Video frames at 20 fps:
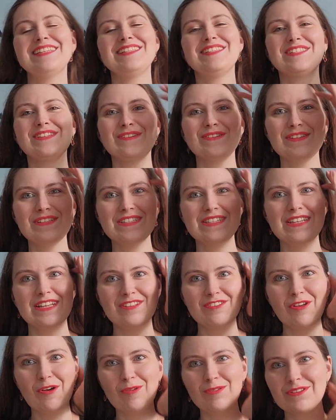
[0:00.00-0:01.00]
So it's a
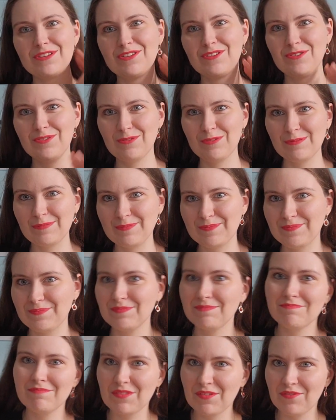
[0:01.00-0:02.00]
totally new
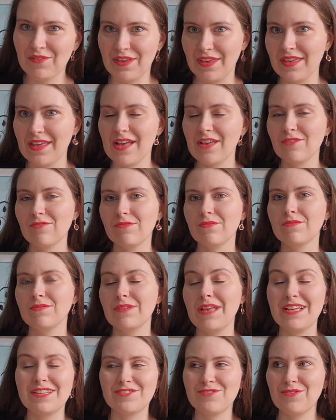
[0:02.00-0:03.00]
thing,
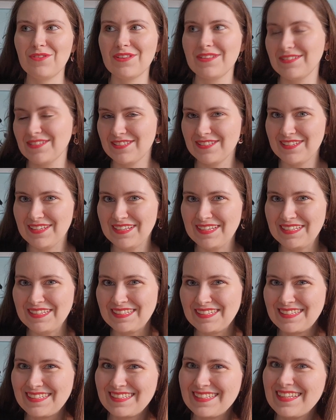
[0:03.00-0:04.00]
as you can see.
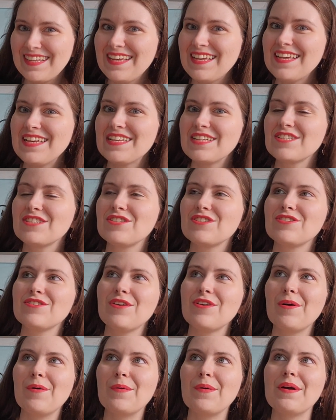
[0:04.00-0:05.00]

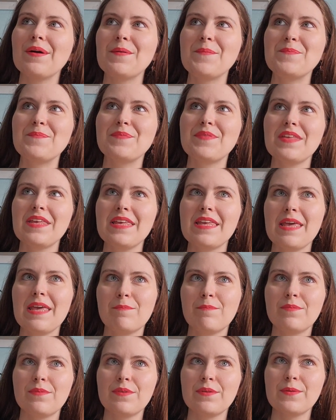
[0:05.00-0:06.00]
So um, yeah.
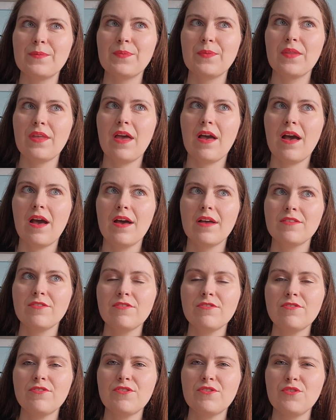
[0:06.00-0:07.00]

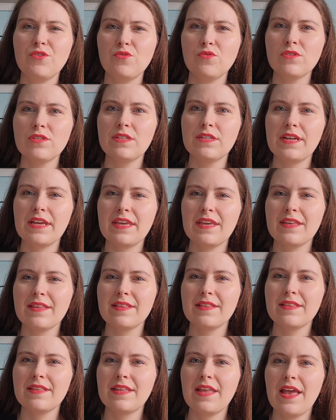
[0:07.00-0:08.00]
Another news that I
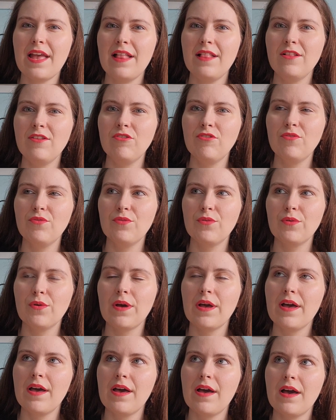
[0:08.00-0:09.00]
can tell you
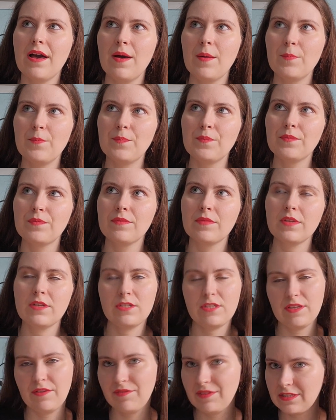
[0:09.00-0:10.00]
um,
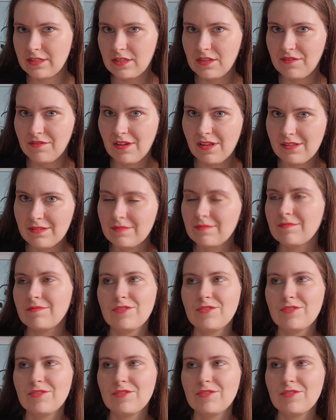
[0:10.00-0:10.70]
is the festival.